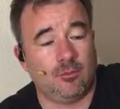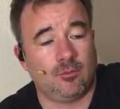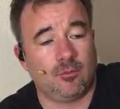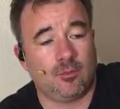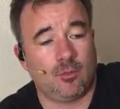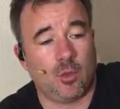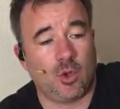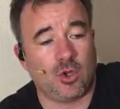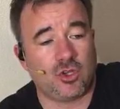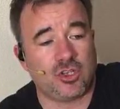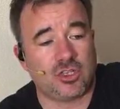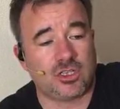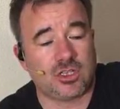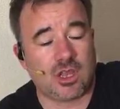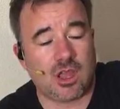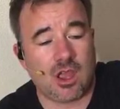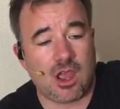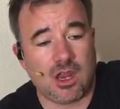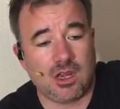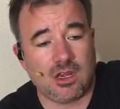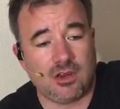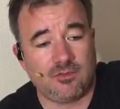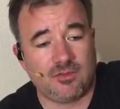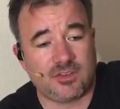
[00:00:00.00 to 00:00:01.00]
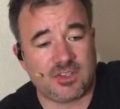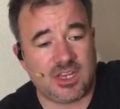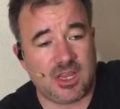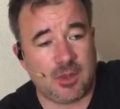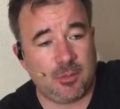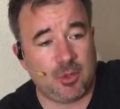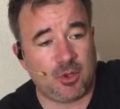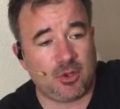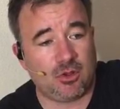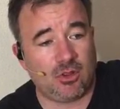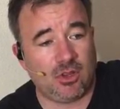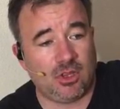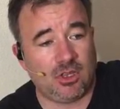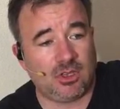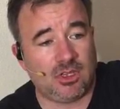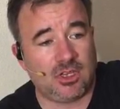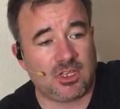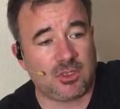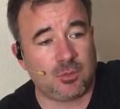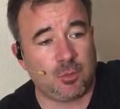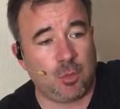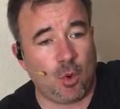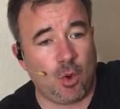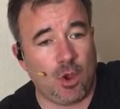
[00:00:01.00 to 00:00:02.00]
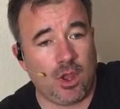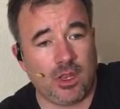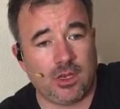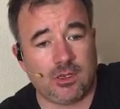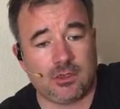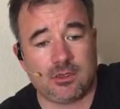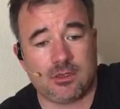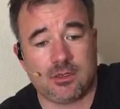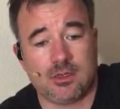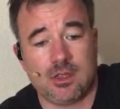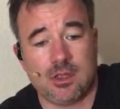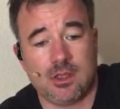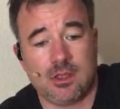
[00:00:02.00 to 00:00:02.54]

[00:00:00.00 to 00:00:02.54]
which is kind of typical at this point.